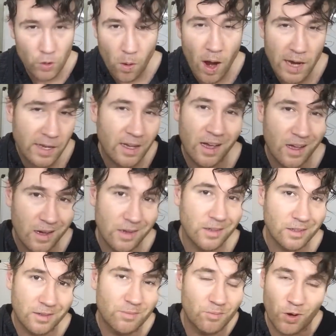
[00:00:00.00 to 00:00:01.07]
know I can't
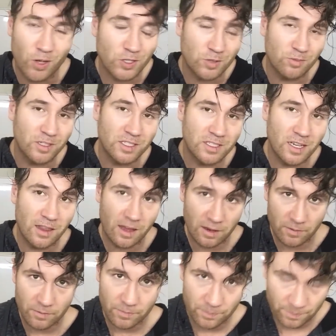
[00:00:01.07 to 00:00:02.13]
possibly see that,
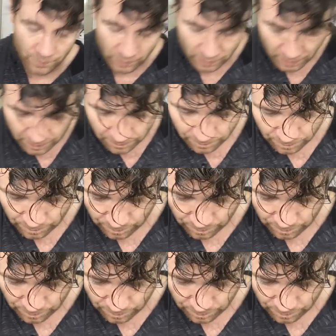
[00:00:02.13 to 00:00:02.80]
okay?